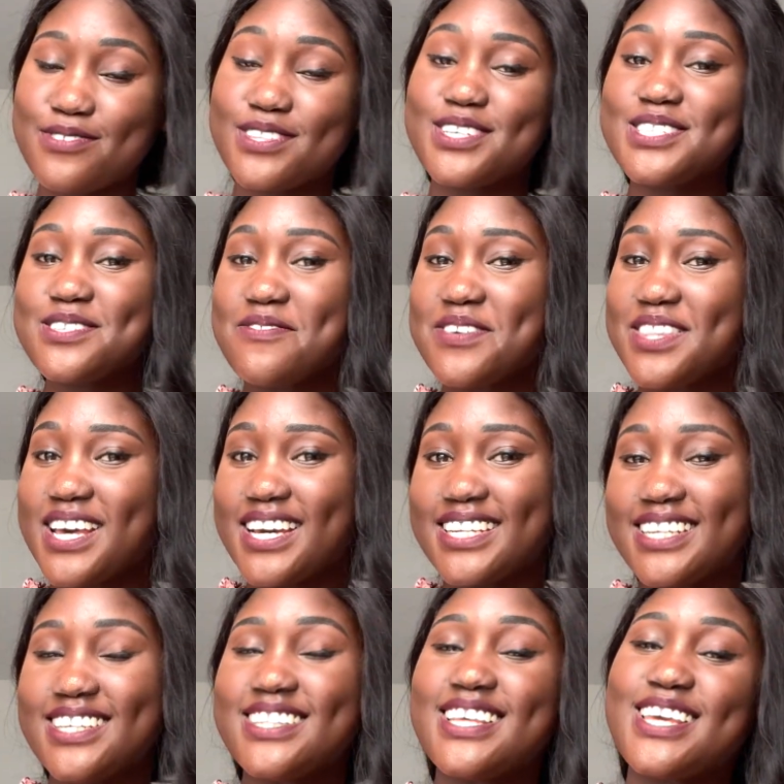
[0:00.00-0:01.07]
For those of you that are
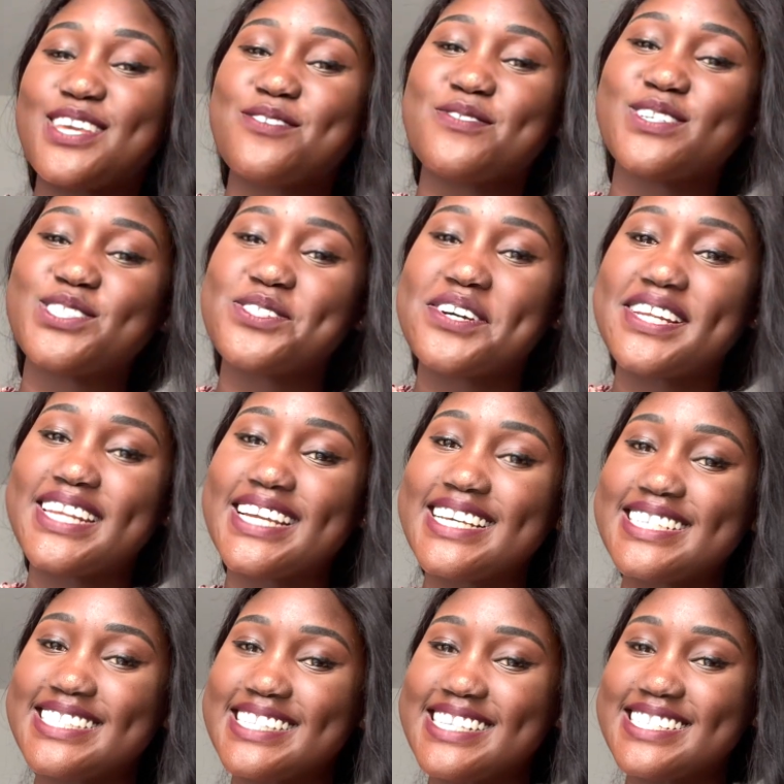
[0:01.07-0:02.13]
new, thank you for joining
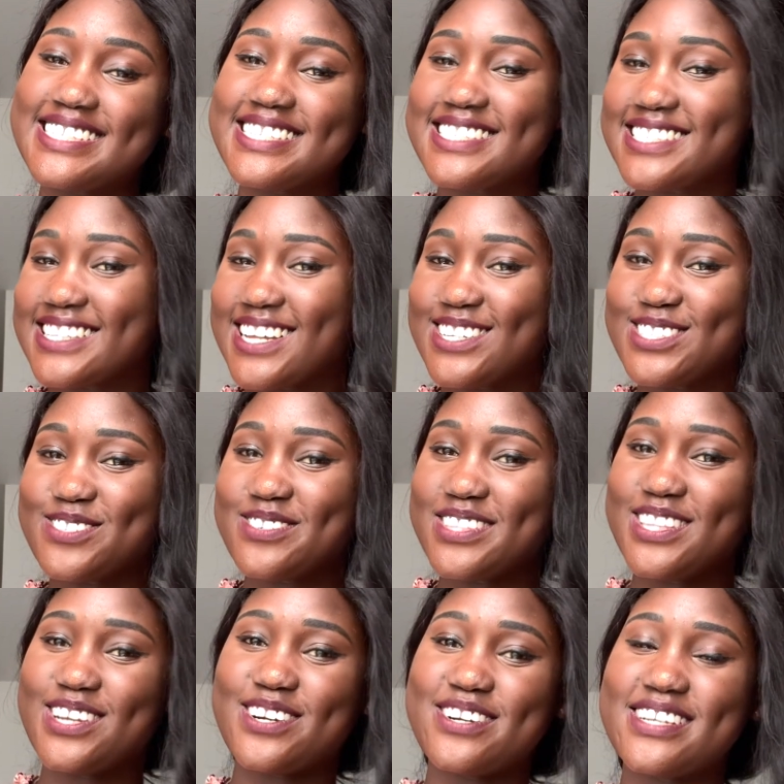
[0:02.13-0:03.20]
us. This is Lounging
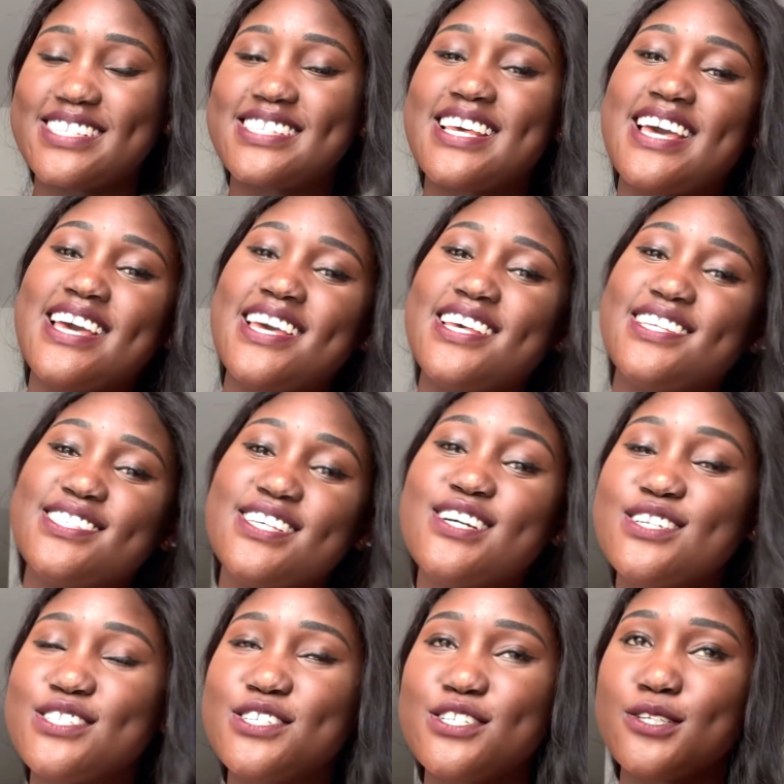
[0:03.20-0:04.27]
with Loris.
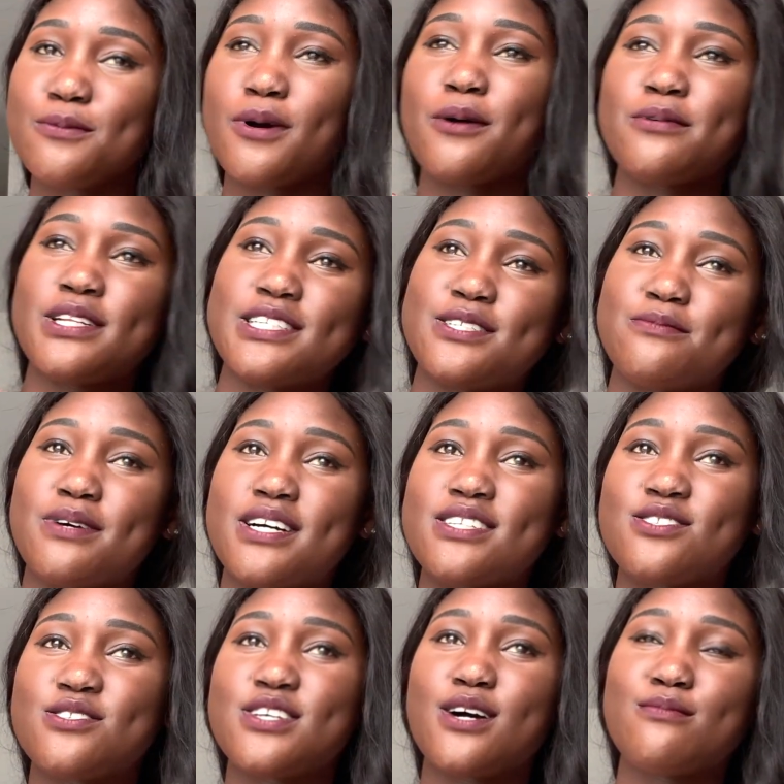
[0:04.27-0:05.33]
So due to popular
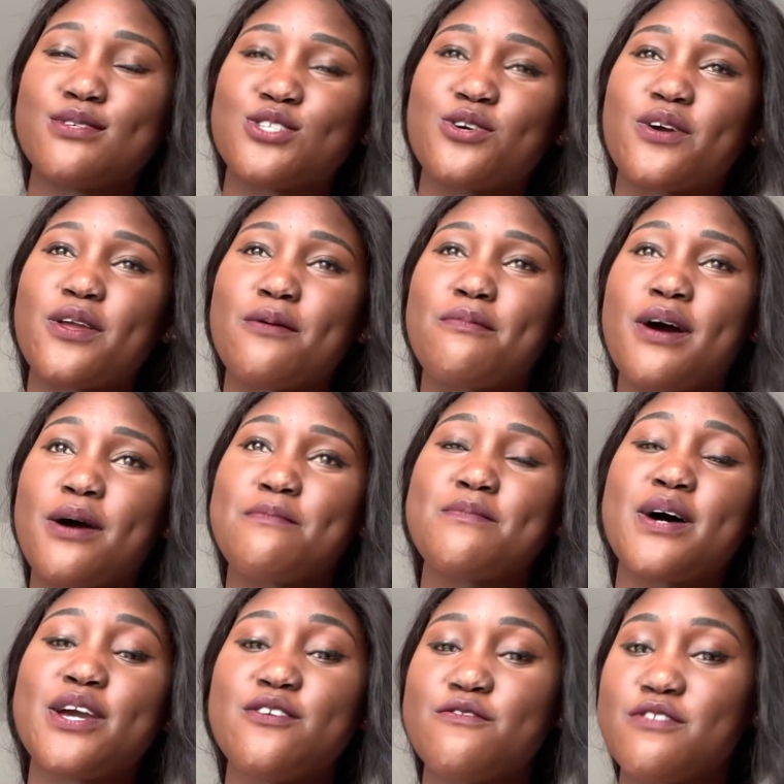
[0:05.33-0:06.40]
demands, today I'll be talking about
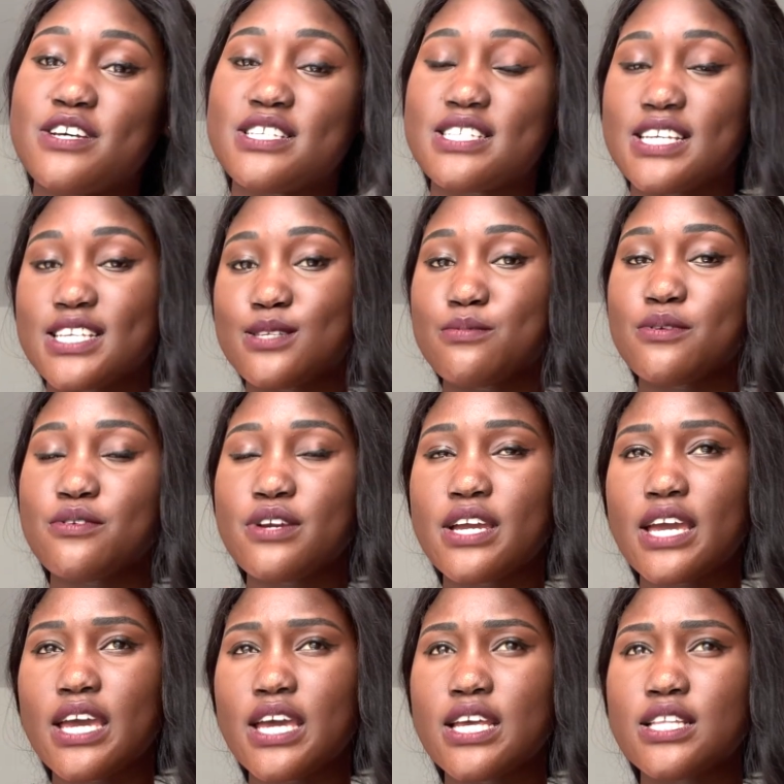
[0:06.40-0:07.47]
my university
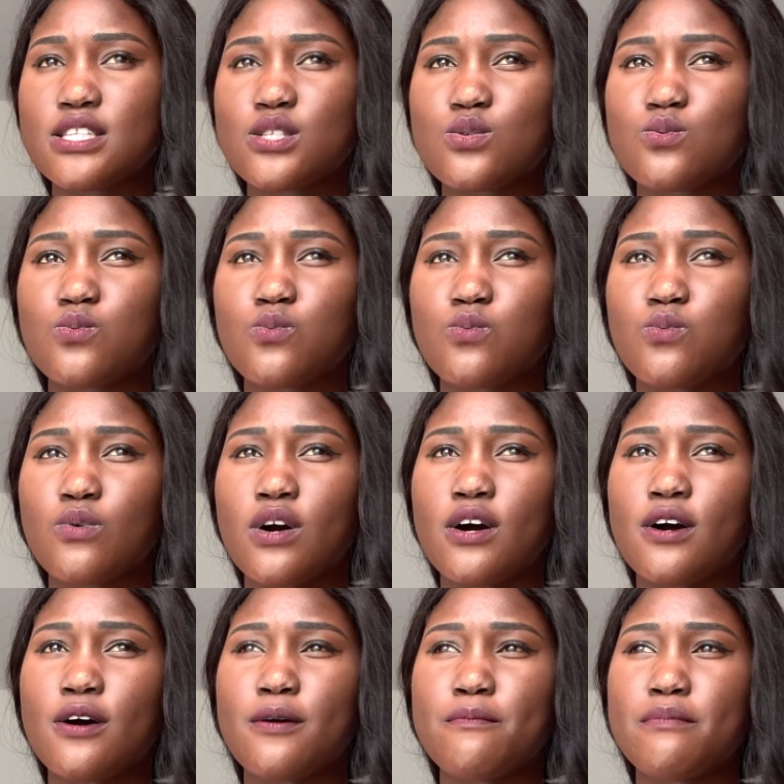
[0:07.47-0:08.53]
experience,
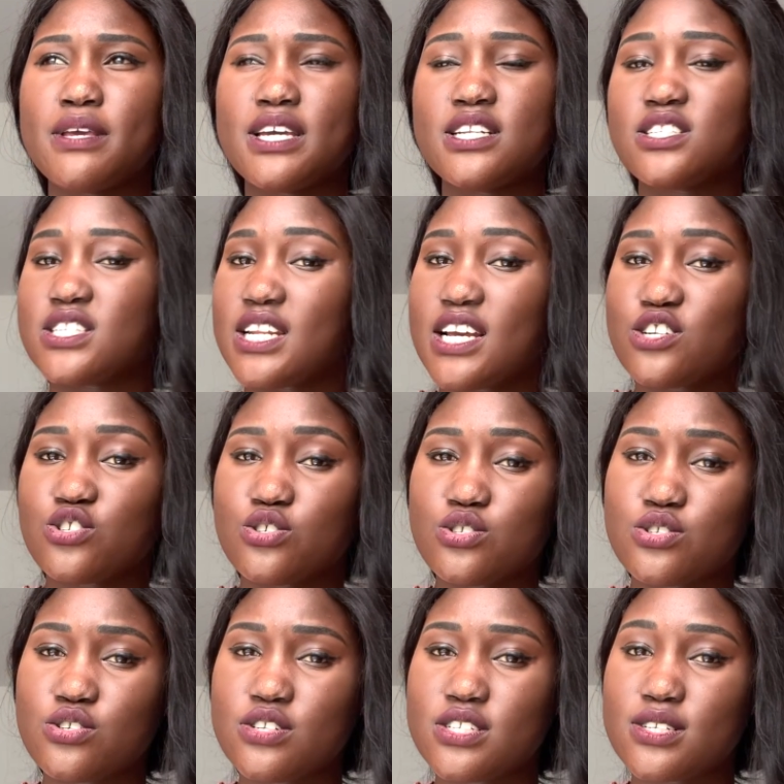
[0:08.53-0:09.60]
being an international
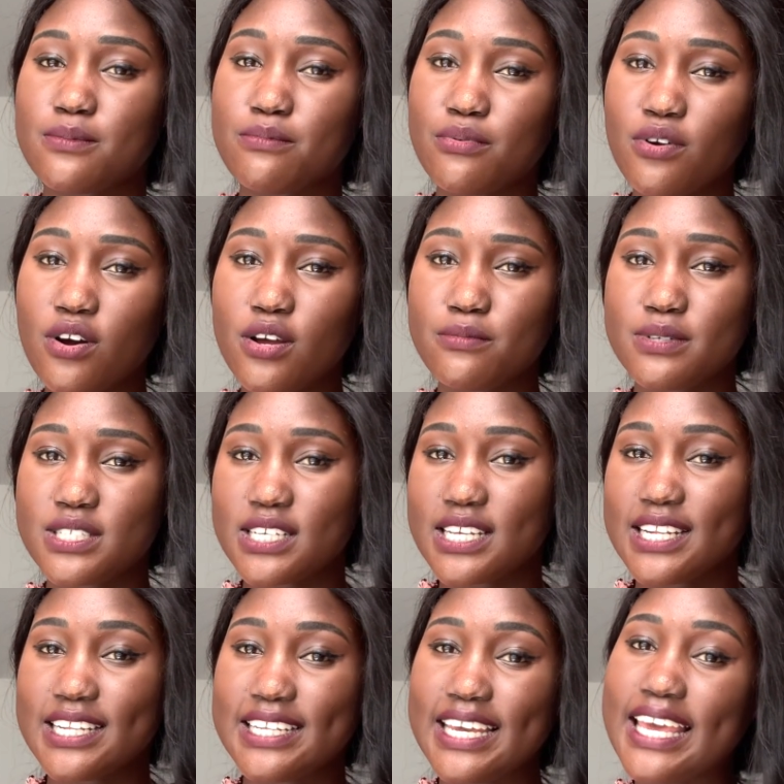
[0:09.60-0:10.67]
student abroad,
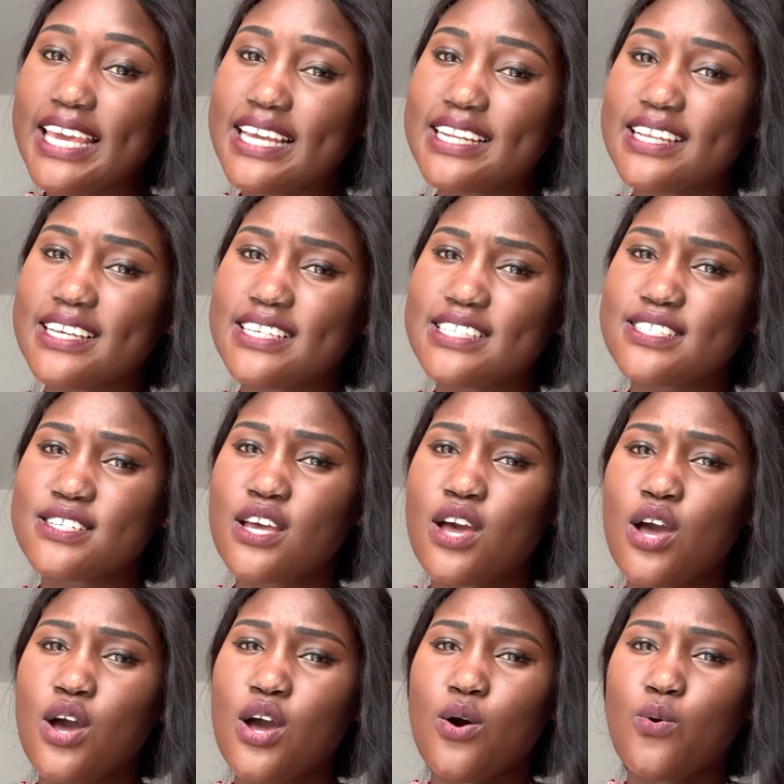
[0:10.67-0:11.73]
particularly England,
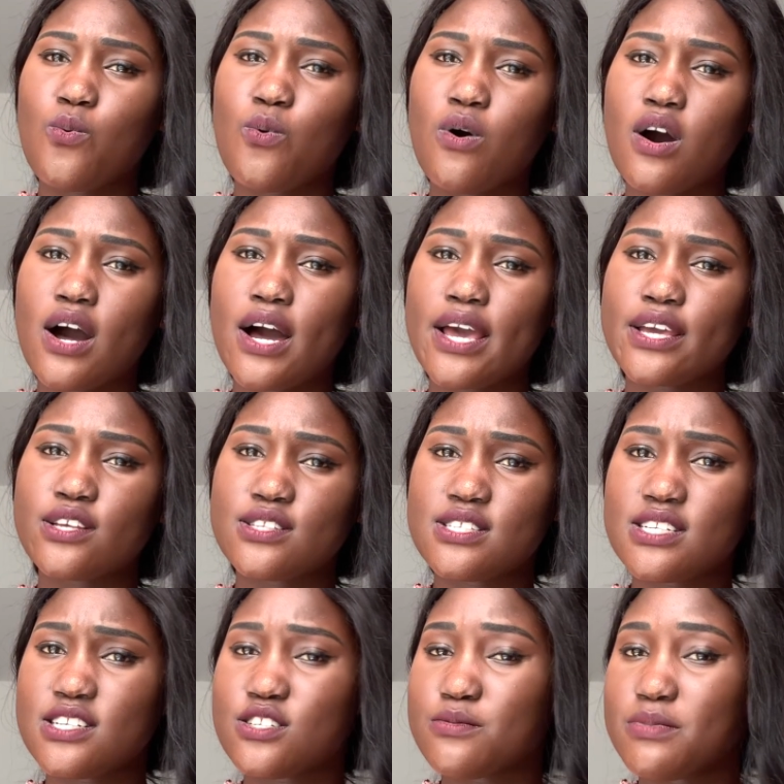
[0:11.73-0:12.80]
what I
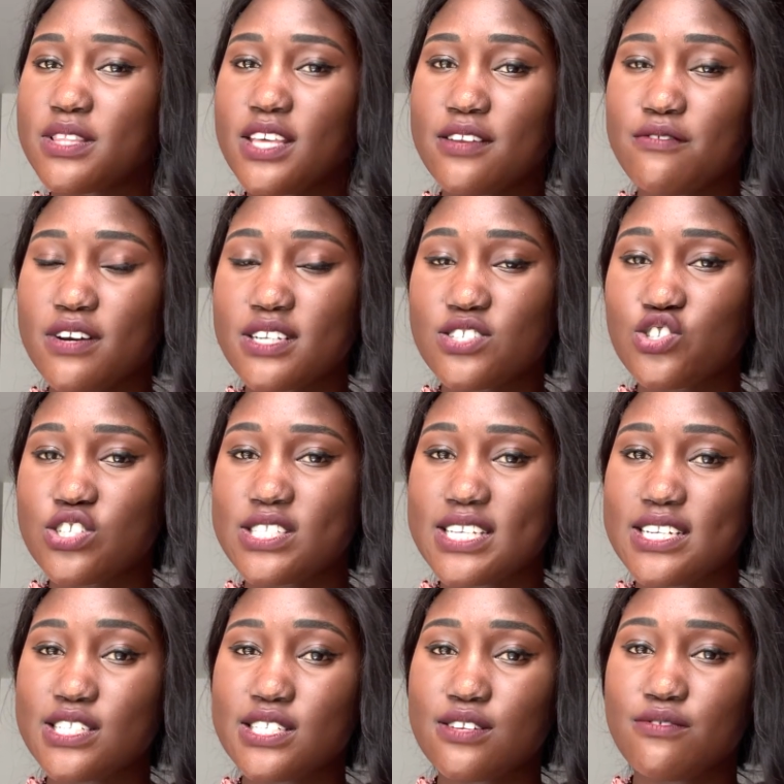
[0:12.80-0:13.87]
consider to be the advantages
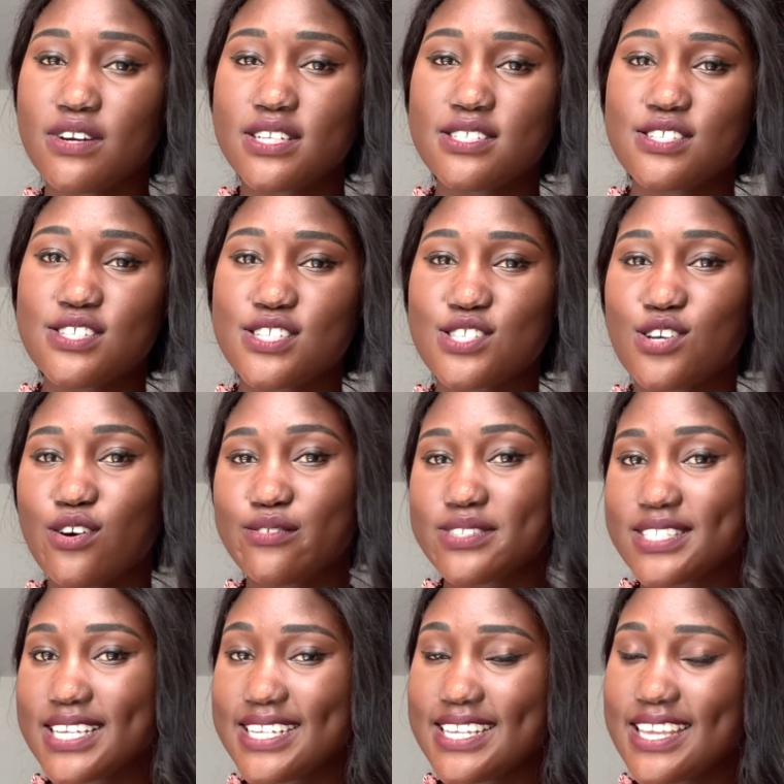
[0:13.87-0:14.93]
and disadvantages of
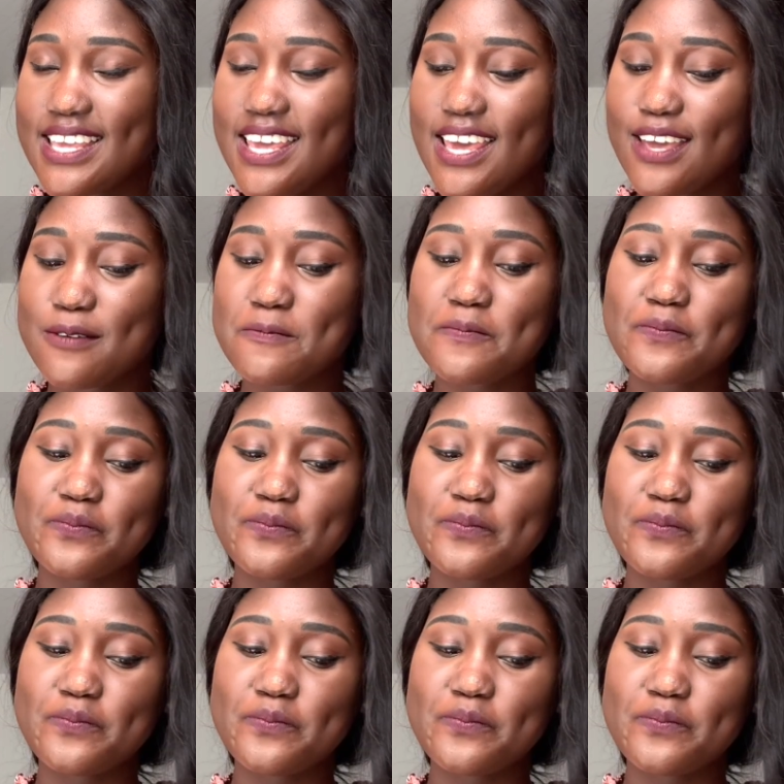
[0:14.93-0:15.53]
studying here.